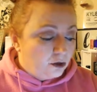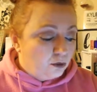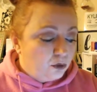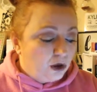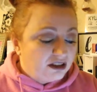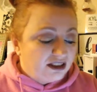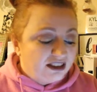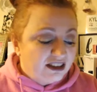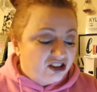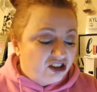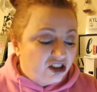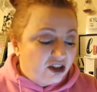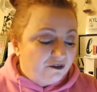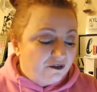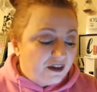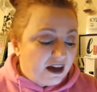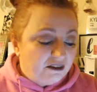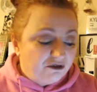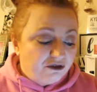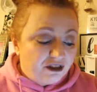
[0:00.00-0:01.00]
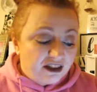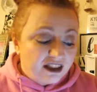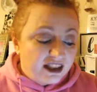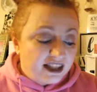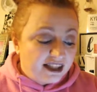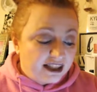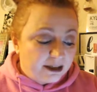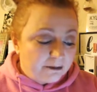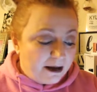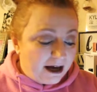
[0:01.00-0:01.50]
What is your favourite
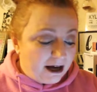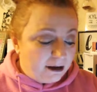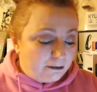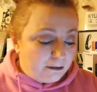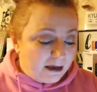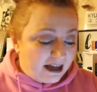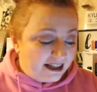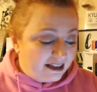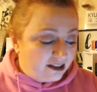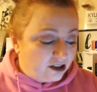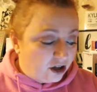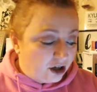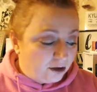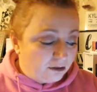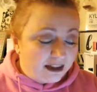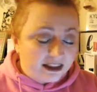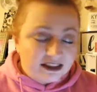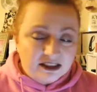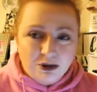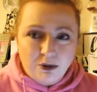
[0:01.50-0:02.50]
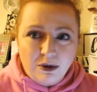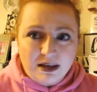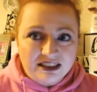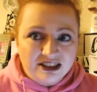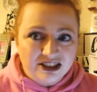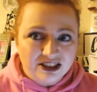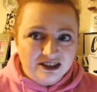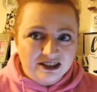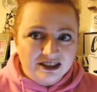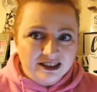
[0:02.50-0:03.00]
thing about makeup? That's
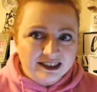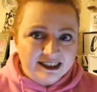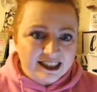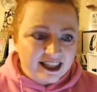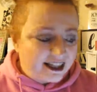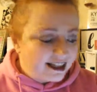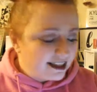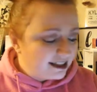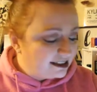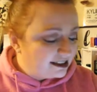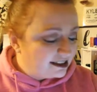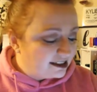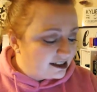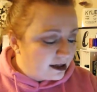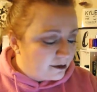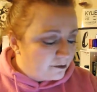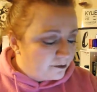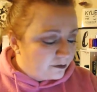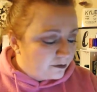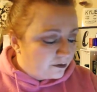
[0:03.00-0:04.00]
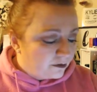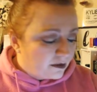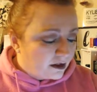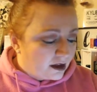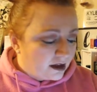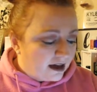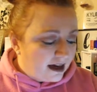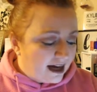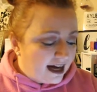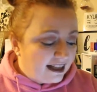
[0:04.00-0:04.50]
question six.
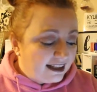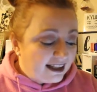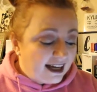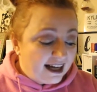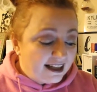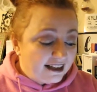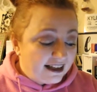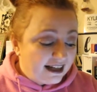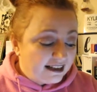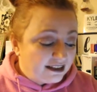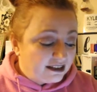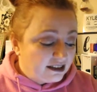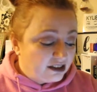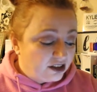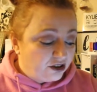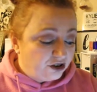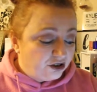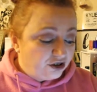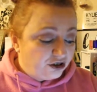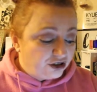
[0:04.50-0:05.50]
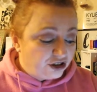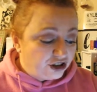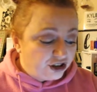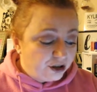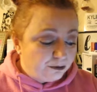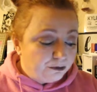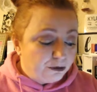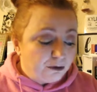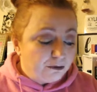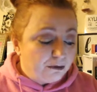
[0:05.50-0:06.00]
I like that as soon as
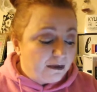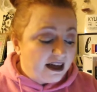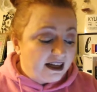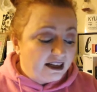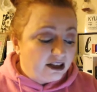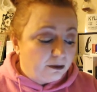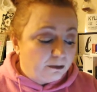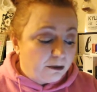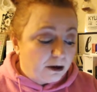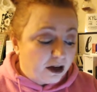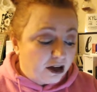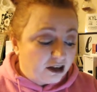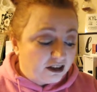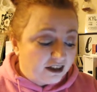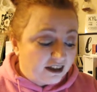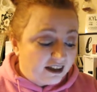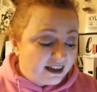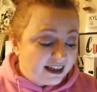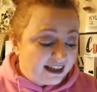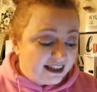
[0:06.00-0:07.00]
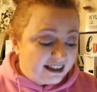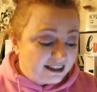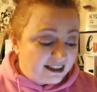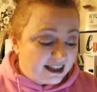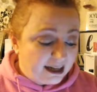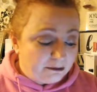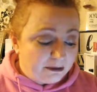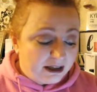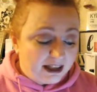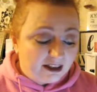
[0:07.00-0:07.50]
you put makeup on, it
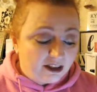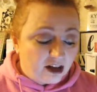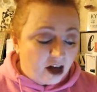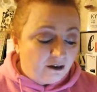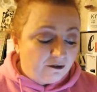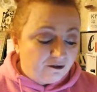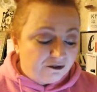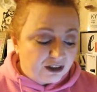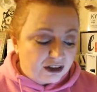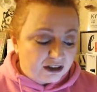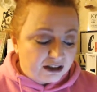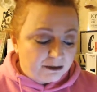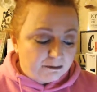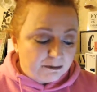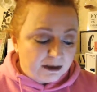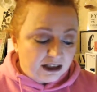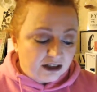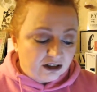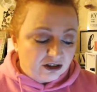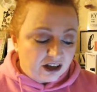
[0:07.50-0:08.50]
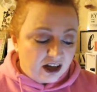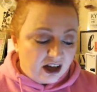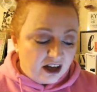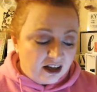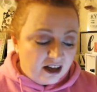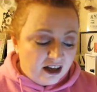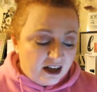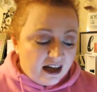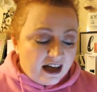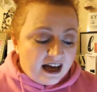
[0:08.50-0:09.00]
can be a confidence
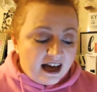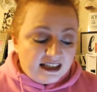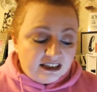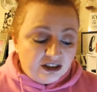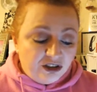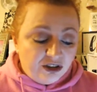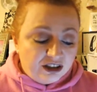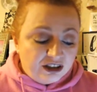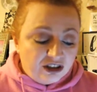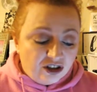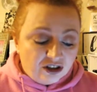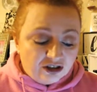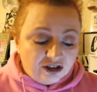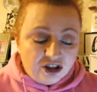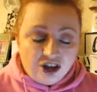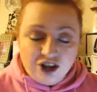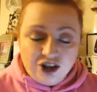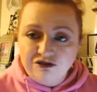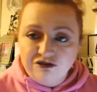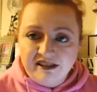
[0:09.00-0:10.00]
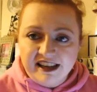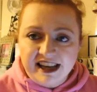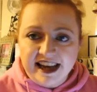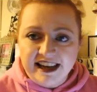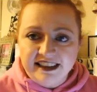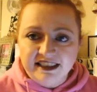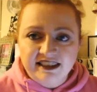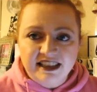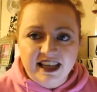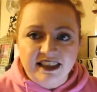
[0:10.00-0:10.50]
builder and you can also
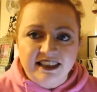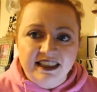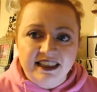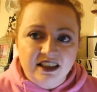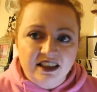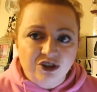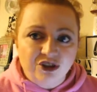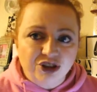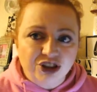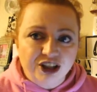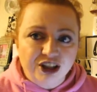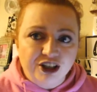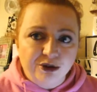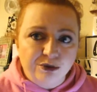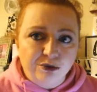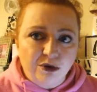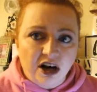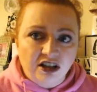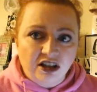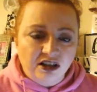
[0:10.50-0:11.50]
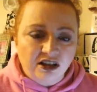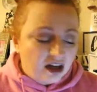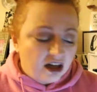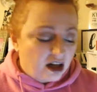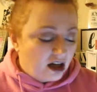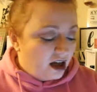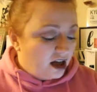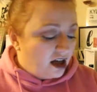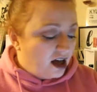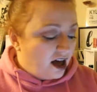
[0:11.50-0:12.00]
create any look you want.
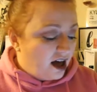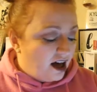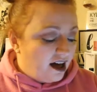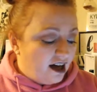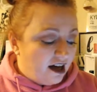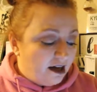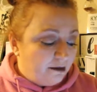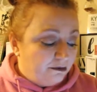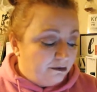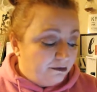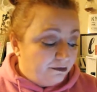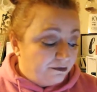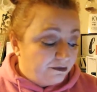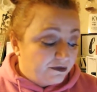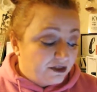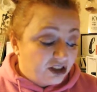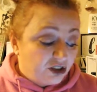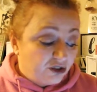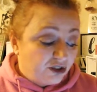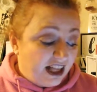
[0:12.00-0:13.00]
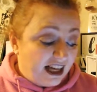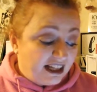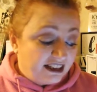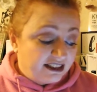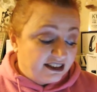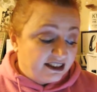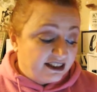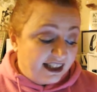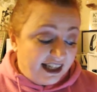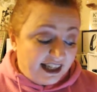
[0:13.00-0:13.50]
Um, so
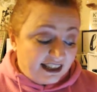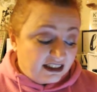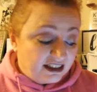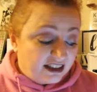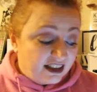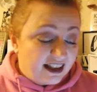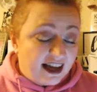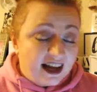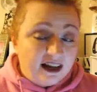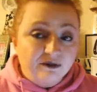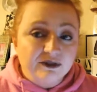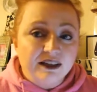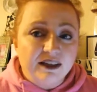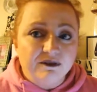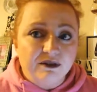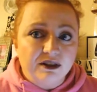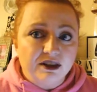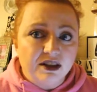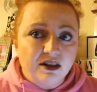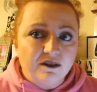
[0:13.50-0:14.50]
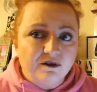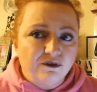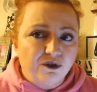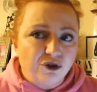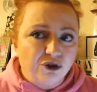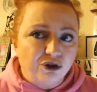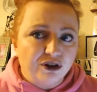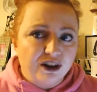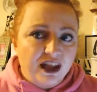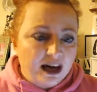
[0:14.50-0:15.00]
that's the answer that I've given
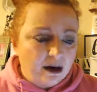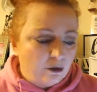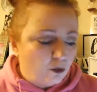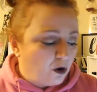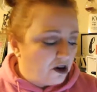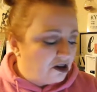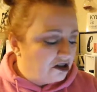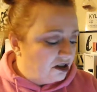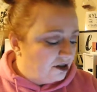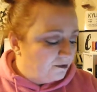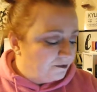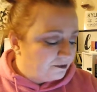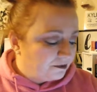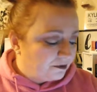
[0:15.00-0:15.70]
for that one.